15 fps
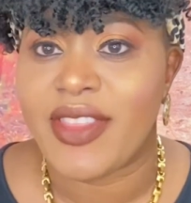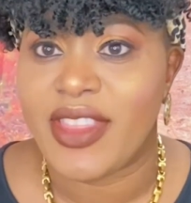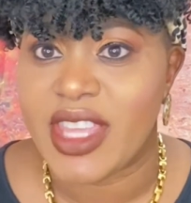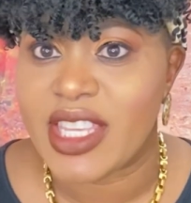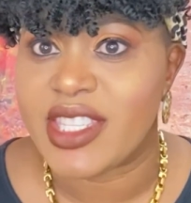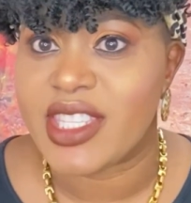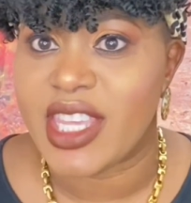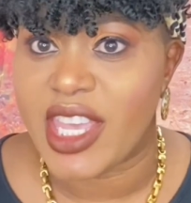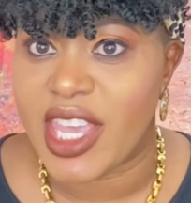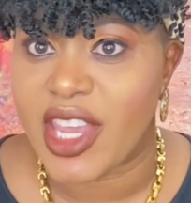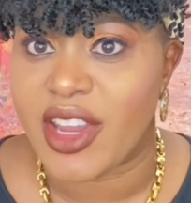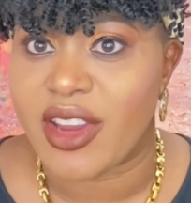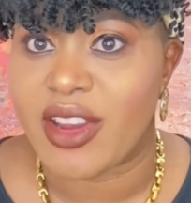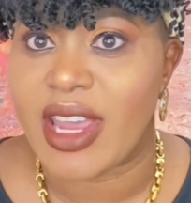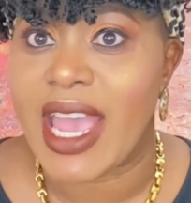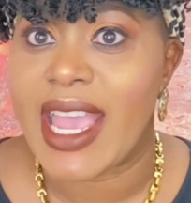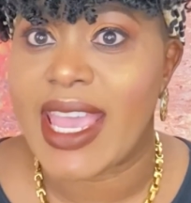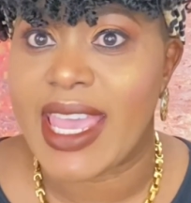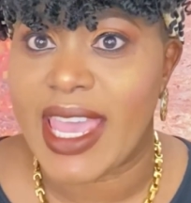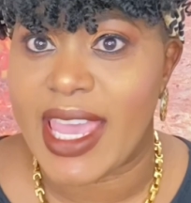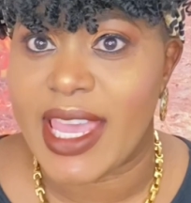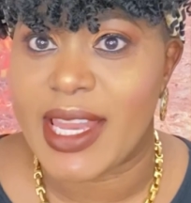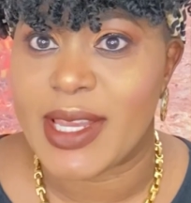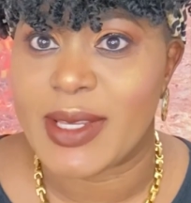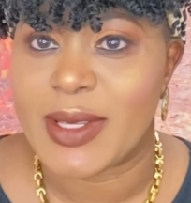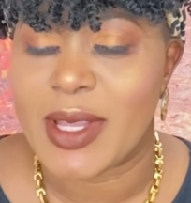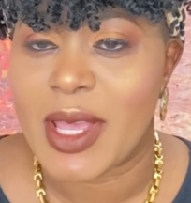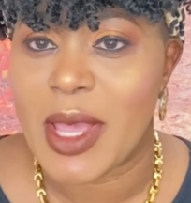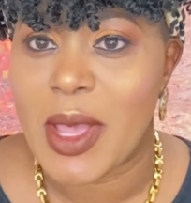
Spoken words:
this ear again.